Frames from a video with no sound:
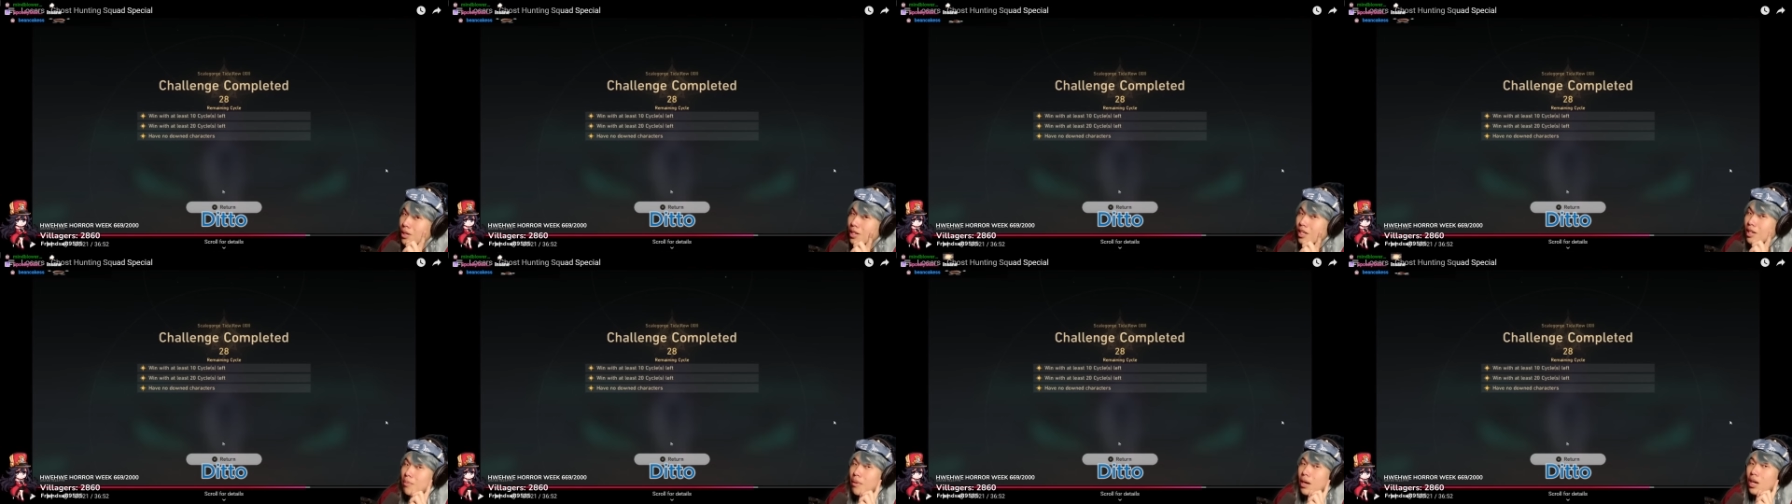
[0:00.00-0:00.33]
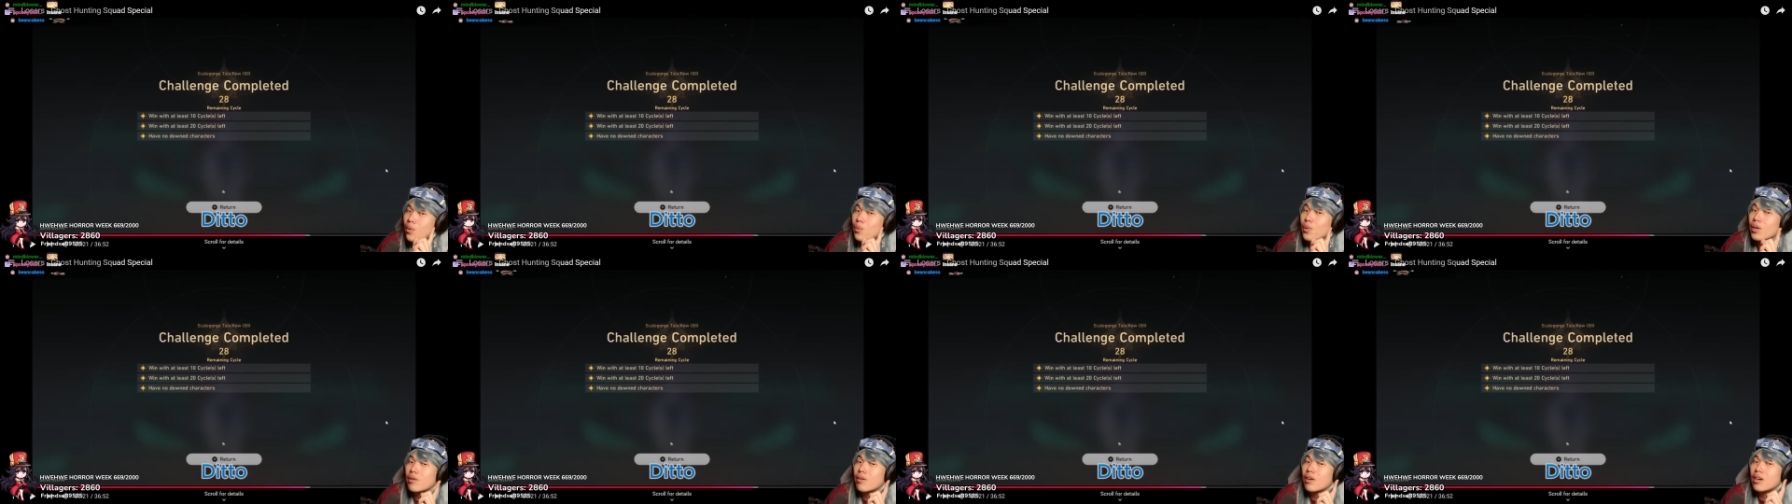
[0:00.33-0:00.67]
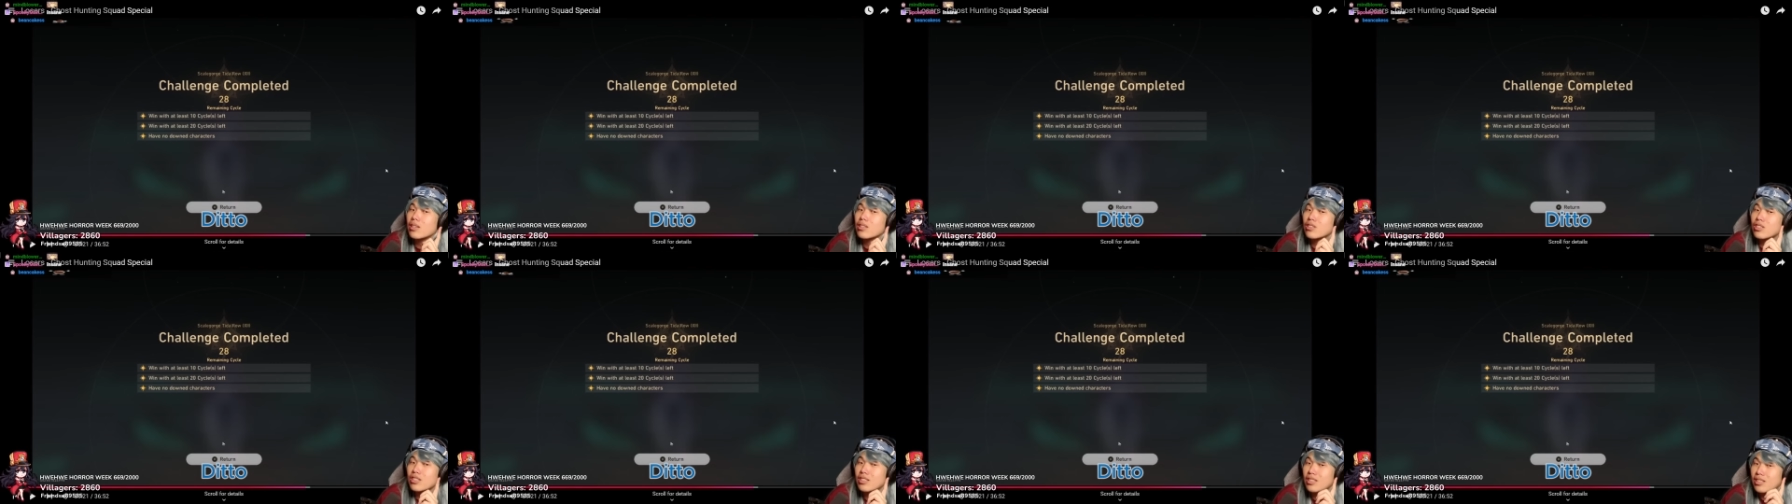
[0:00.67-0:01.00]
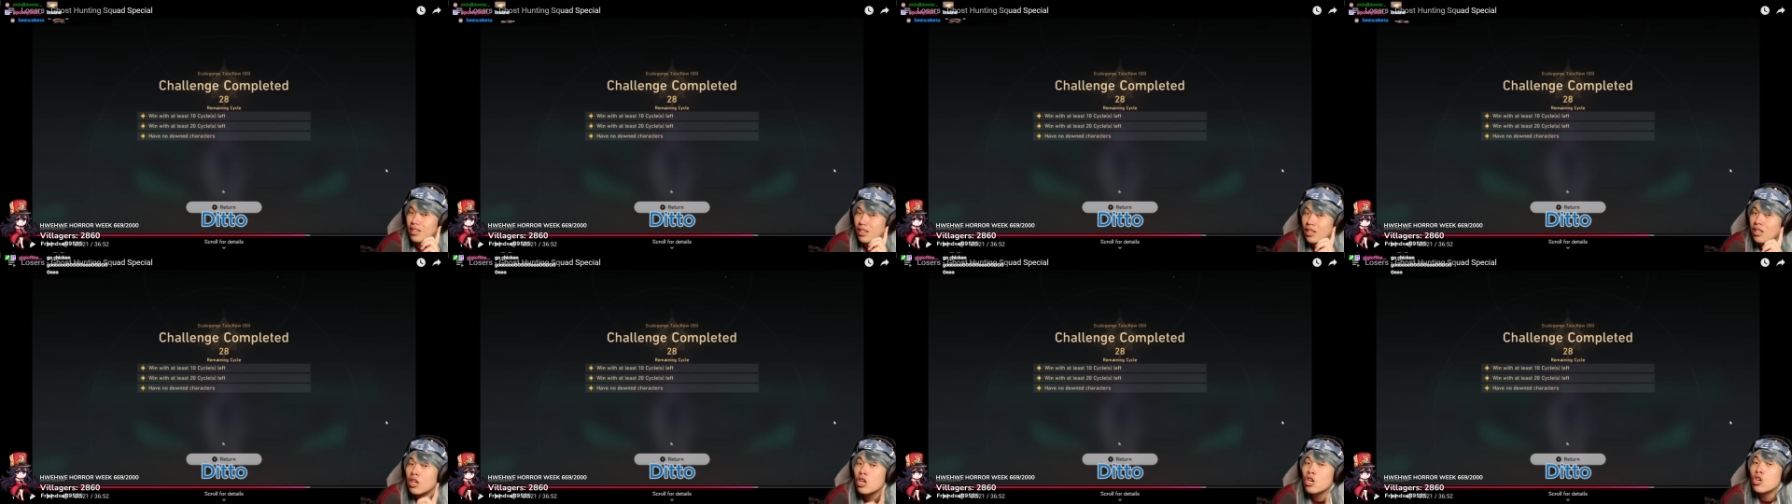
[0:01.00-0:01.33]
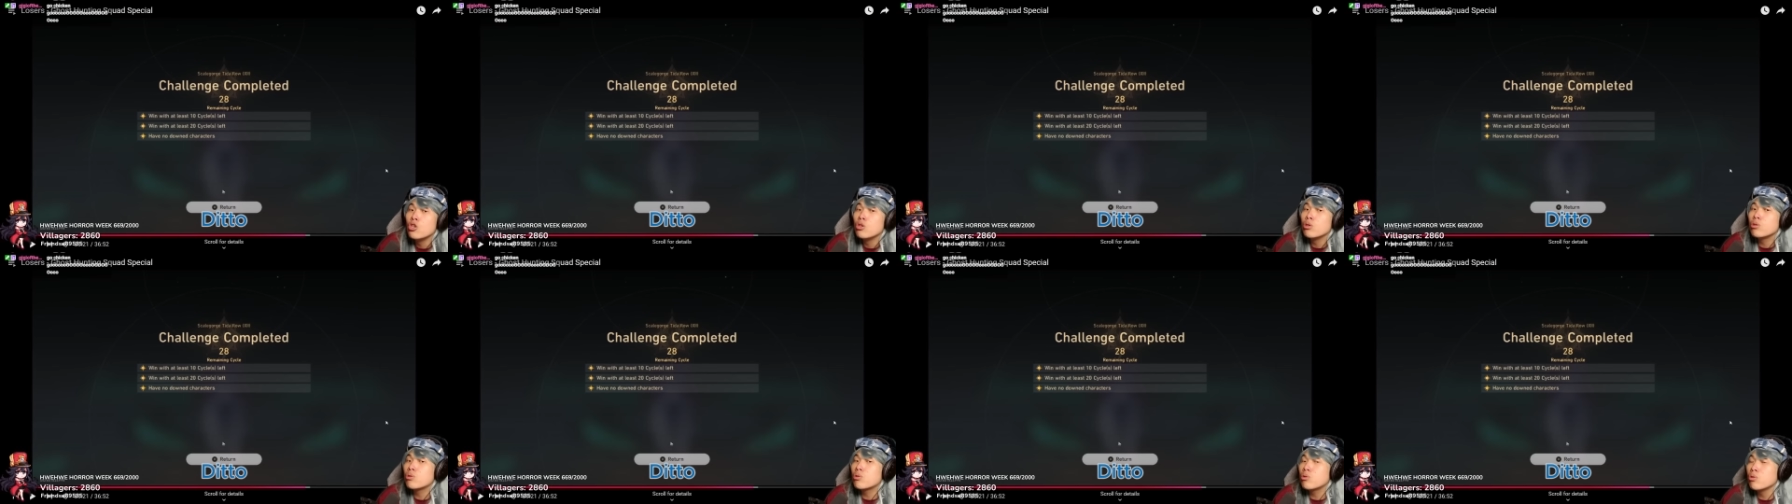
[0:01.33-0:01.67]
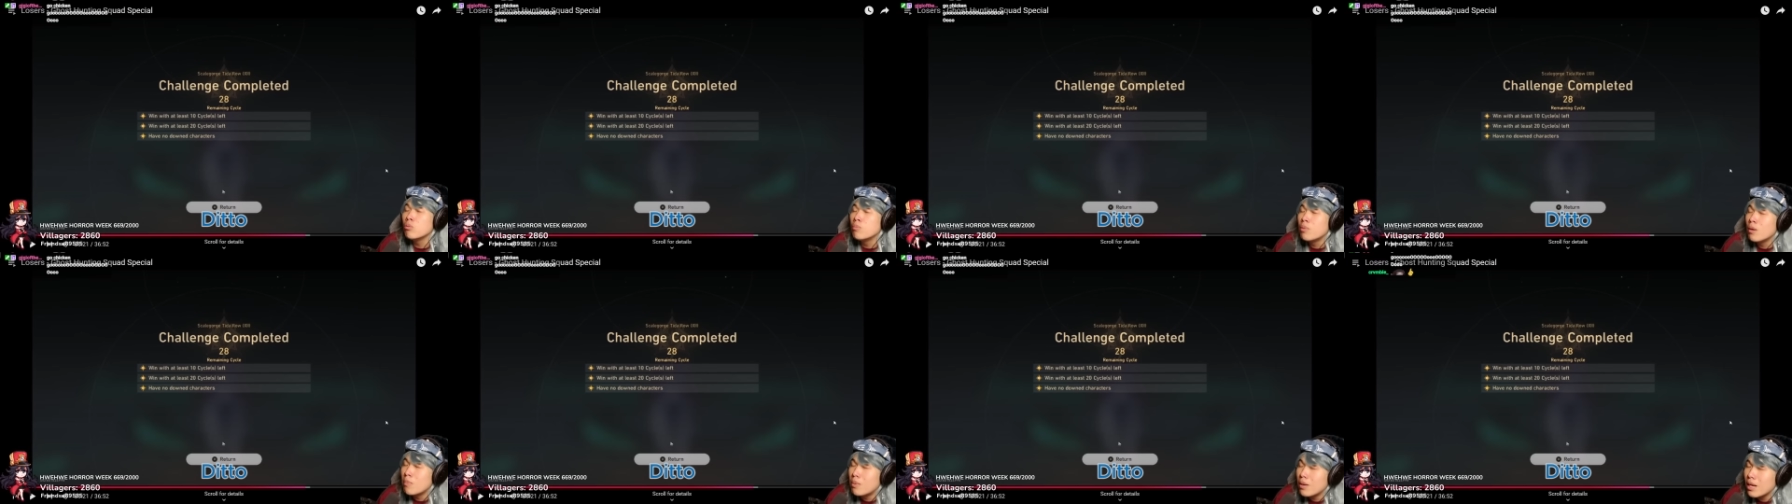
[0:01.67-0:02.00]
clear, by the way, right? Just saying,
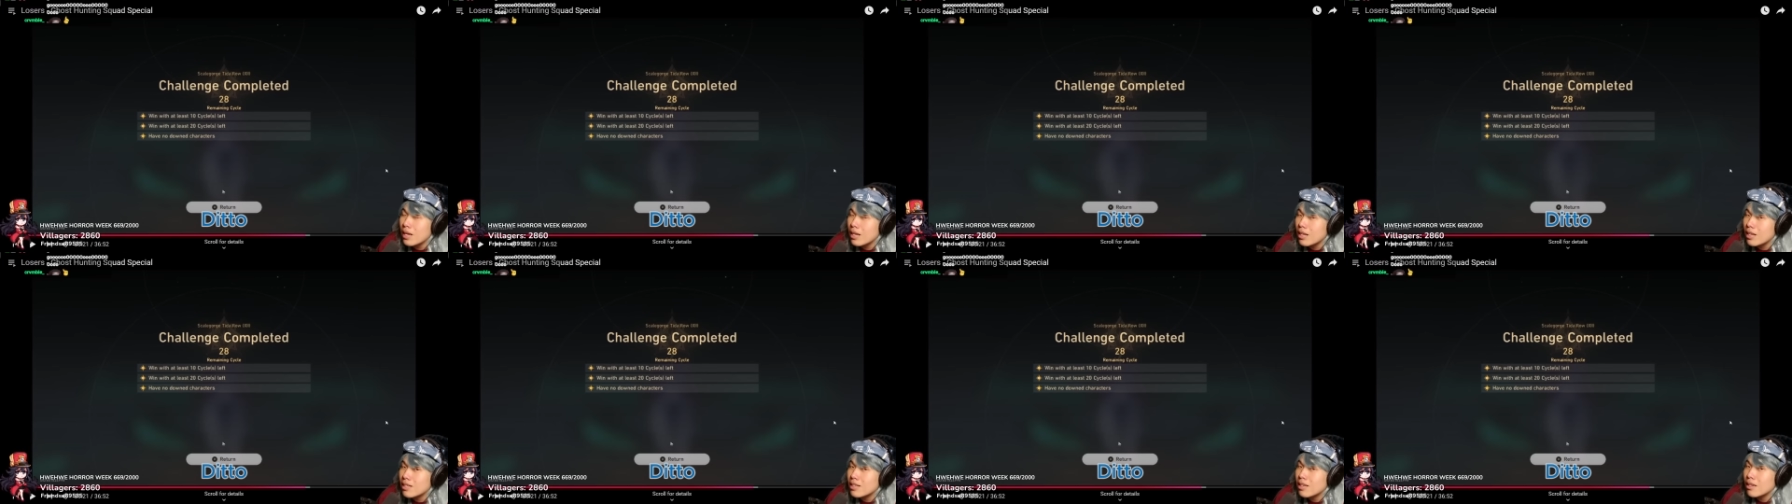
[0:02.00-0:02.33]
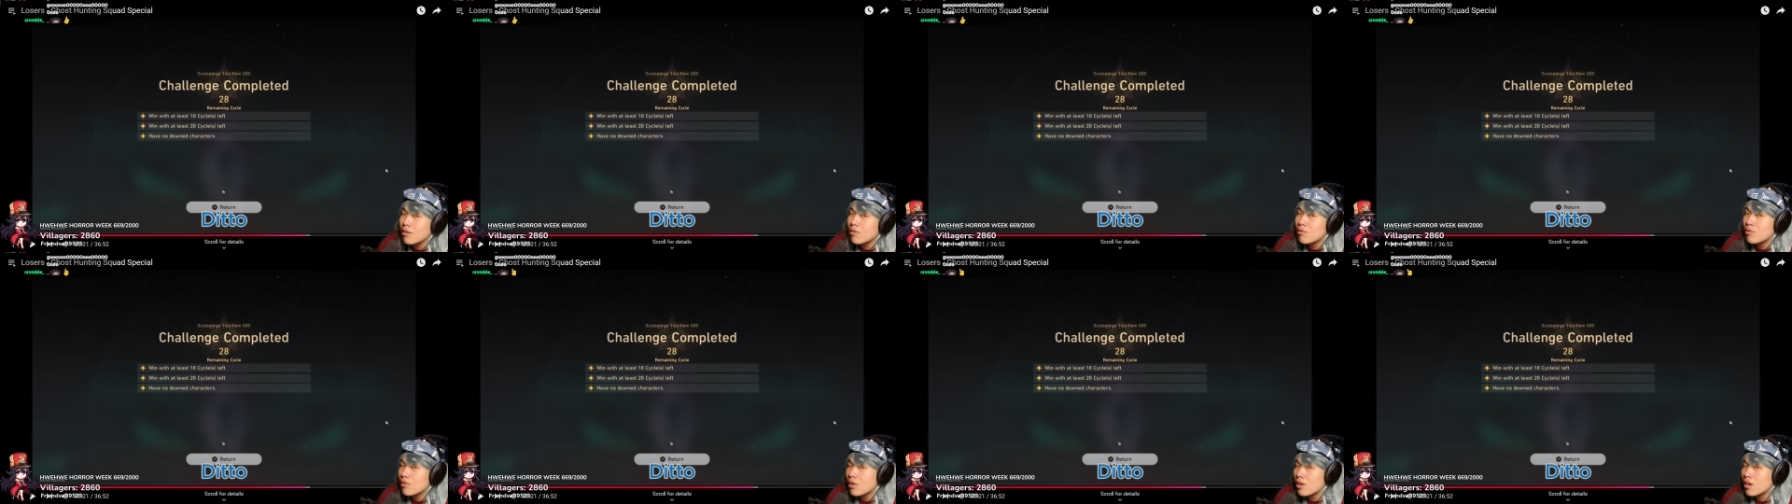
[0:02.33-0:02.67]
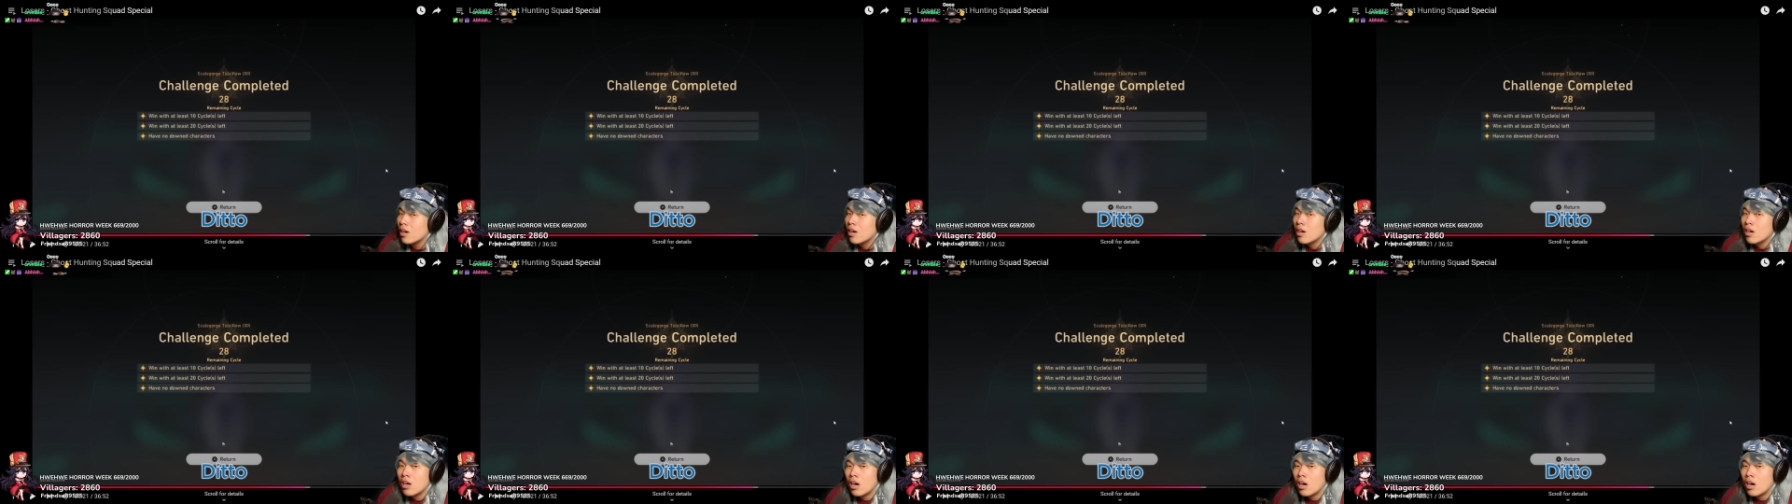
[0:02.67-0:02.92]
Super Blade is a very.